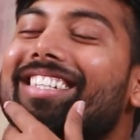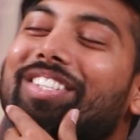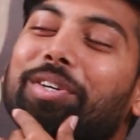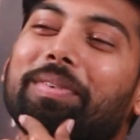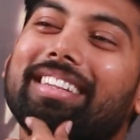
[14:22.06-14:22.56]

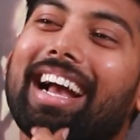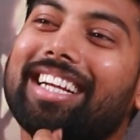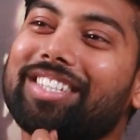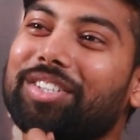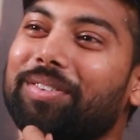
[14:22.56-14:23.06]
Super,
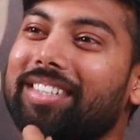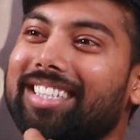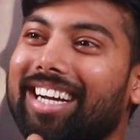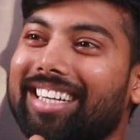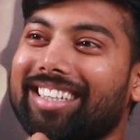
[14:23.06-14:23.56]
thank you so
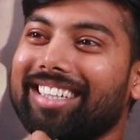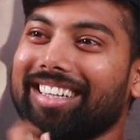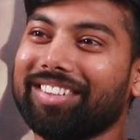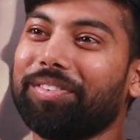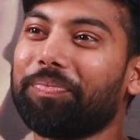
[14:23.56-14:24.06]
much, Gayatri
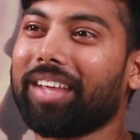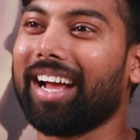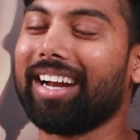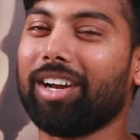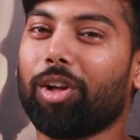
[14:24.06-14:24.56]
Garu.
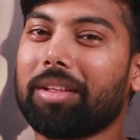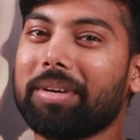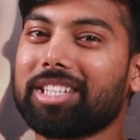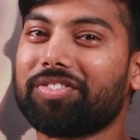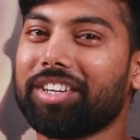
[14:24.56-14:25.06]
And all the
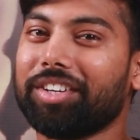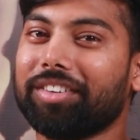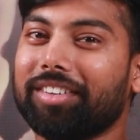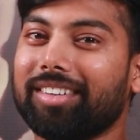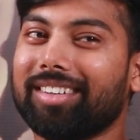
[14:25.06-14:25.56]
best for
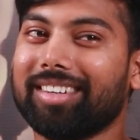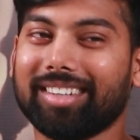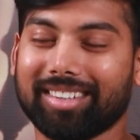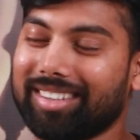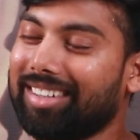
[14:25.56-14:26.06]
your
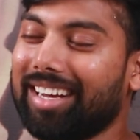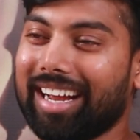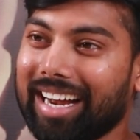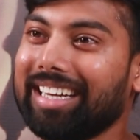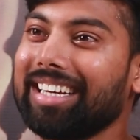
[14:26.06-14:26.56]

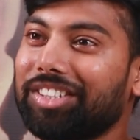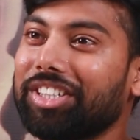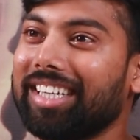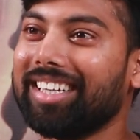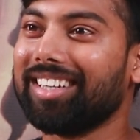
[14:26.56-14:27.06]
entire
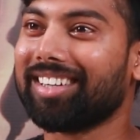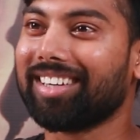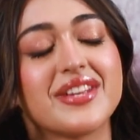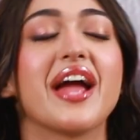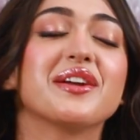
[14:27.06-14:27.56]
journey.
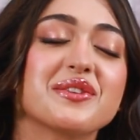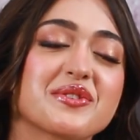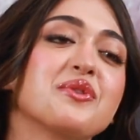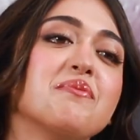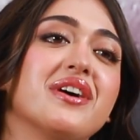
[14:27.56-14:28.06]
Thank you
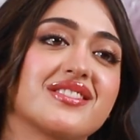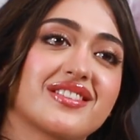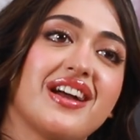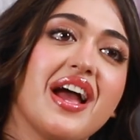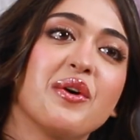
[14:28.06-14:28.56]
so much.
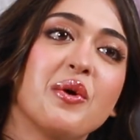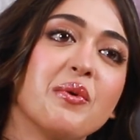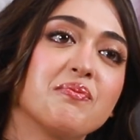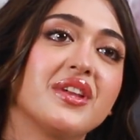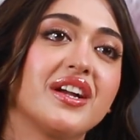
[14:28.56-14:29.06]
I
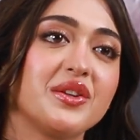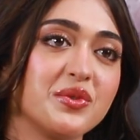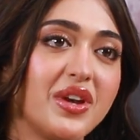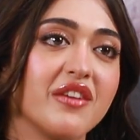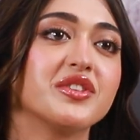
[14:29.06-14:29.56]
hope that
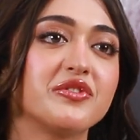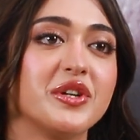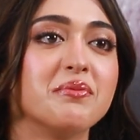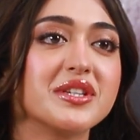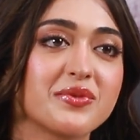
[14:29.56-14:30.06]
you love the
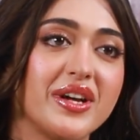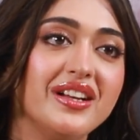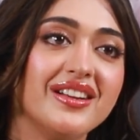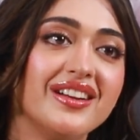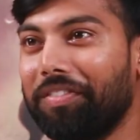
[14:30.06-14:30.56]
film as
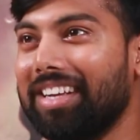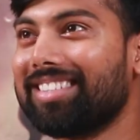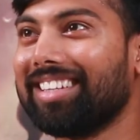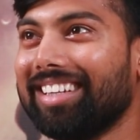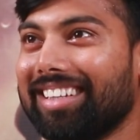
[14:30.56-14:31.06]
well.
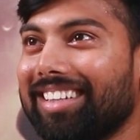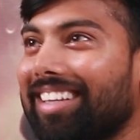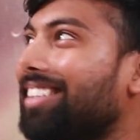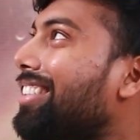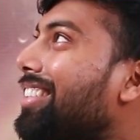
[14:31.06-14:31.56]
Basically,
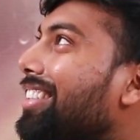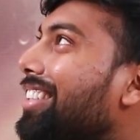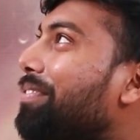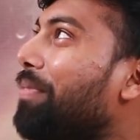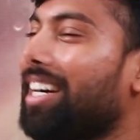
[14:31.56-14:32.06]

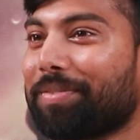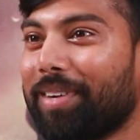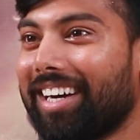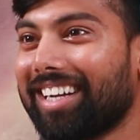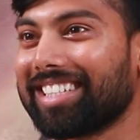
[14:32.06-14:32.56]
that's Mass
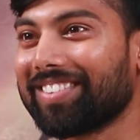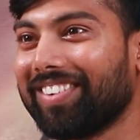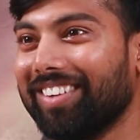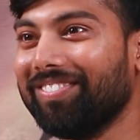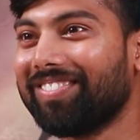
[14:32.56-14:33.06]
Maharaja
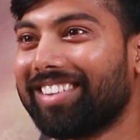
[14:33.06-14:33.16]
film.